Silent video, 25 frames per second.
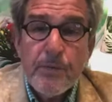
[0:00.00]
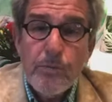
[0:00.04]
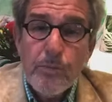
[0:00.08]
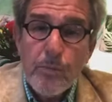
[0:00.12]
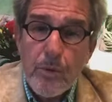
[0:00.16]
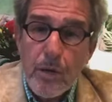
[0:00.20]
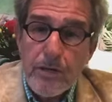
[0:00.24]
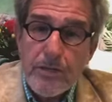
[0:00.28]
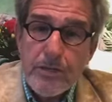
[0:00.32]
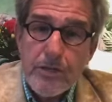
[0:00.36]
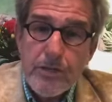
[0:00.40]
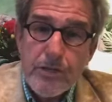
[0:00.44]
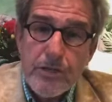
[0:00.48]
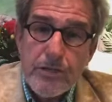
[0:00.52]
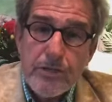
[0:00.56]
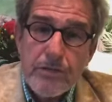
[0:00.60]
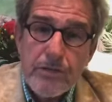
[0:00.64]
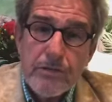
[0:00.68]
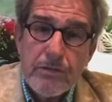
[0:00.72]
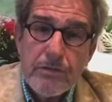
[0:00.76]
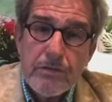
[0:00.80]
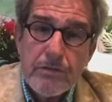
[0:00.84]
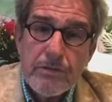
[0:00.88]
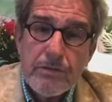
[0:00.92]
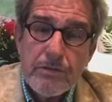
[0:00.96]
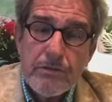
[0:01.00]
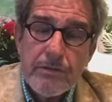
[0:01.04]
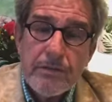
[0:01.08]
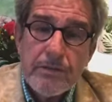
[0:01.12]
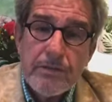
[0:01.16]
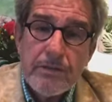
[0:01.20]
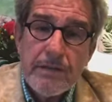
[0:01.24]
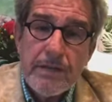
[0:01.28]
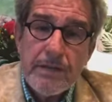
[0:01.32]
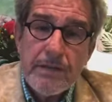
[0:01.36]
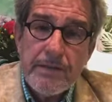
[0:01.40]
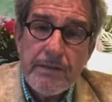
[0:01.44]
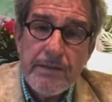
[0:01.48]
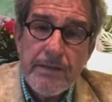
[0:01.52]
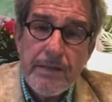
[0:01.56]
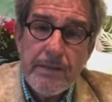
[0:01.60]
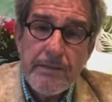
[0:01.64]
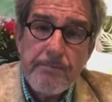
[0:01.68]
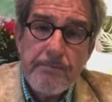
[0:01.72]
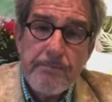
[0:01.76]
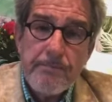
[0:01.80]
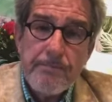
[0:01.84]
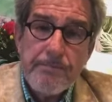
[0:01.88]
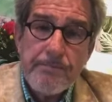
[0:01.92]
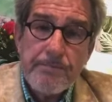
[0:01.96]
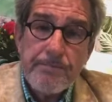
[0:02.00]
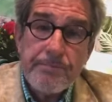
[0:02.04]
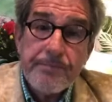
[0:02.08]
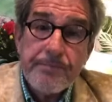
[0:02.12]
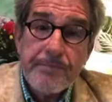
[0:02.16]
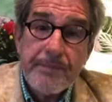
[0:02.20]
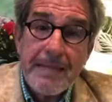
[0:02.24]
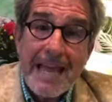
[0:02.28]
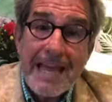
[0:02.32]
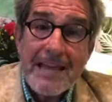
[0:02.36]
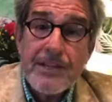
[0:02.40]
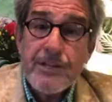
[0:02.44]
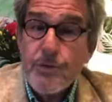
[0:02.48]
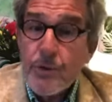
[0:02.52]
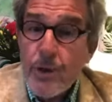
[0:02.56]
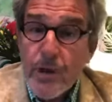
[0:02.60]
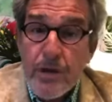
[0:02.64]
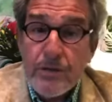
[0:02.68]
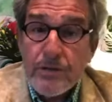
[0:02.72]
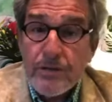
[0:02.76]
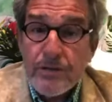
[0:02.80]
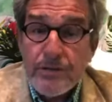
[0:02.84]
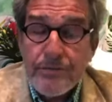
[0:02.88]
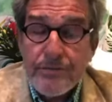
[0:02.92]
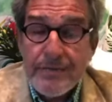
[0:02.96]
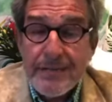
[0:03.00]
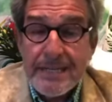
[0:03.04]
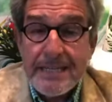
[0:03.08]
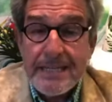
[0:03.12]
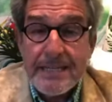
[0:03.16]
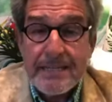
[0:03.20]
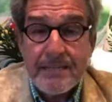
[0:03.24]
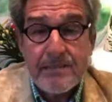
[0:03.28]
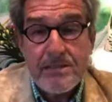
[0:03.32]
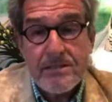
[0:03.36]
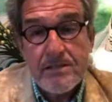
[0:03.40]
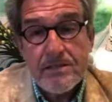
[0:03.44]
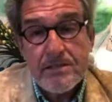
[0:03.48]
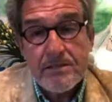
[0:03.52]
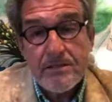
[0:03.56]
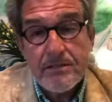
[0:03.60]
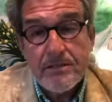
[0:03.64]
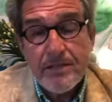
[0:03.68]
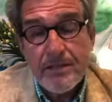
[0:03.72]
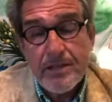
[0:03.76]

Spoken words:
watch them at your own convenience.